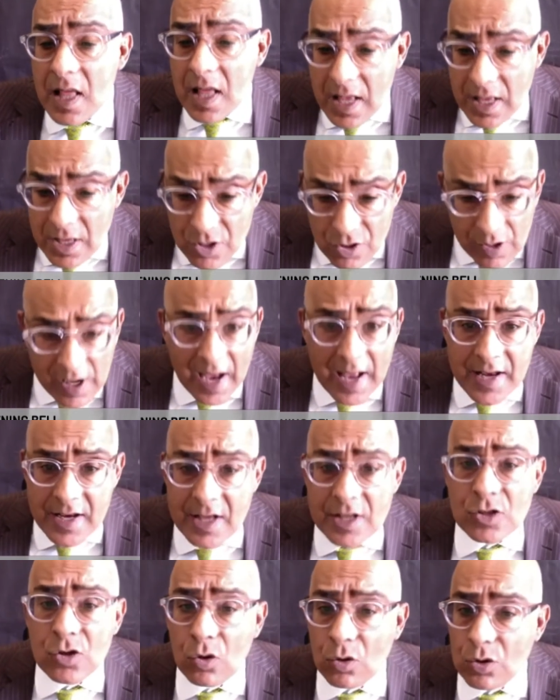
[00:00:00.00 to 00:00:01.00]
Uganda
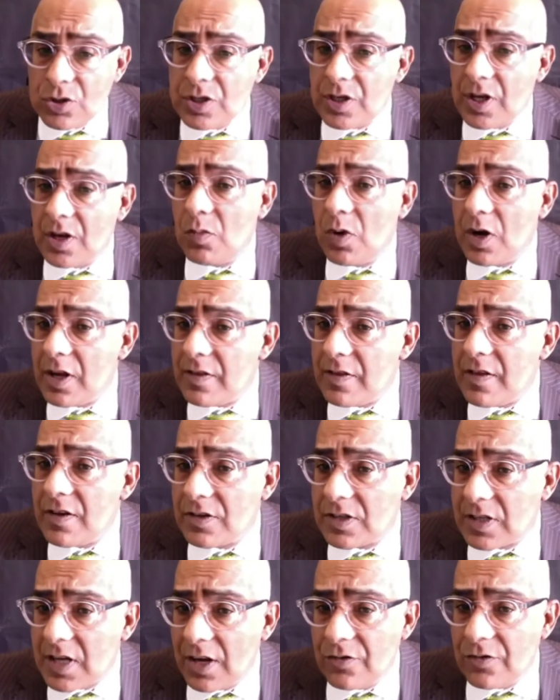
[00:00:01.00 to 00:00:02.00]
is also one of
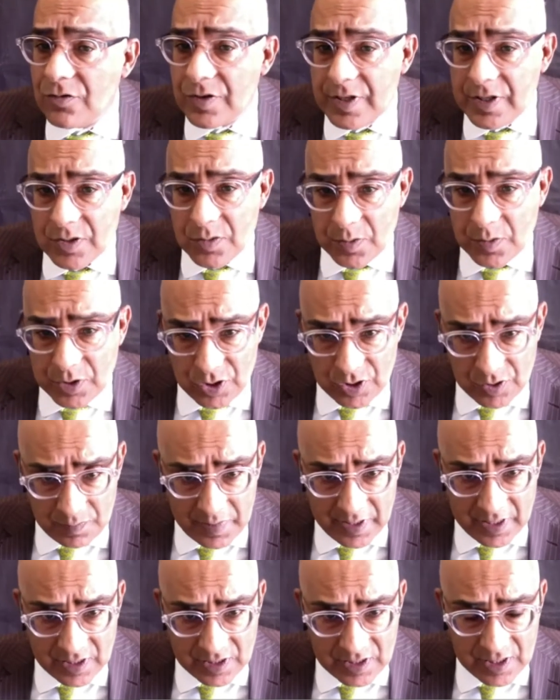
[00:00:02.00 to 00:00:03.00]
those countries which is
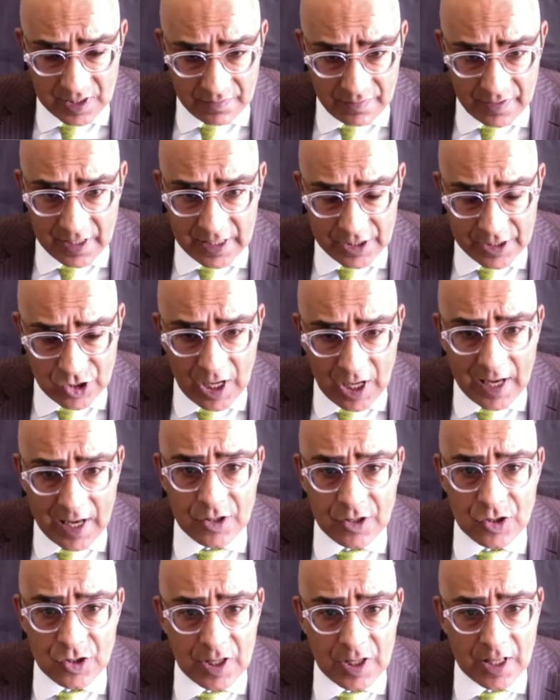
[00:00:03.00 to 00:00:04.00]
being severely
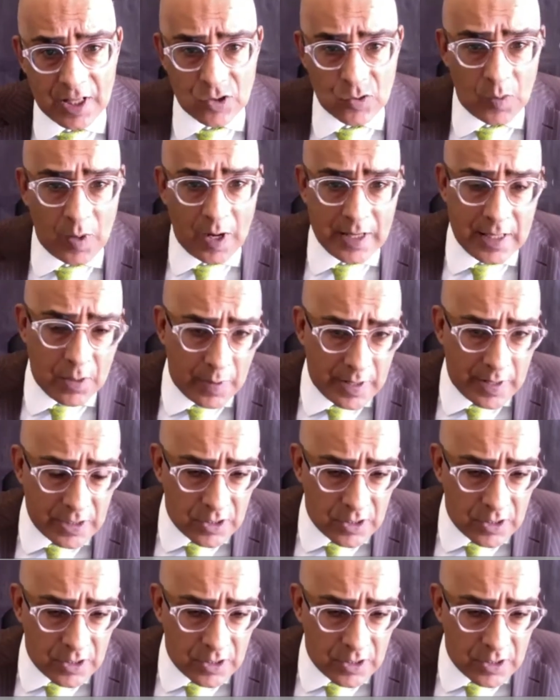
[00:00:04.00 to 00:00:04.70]
challenged. That's why they went to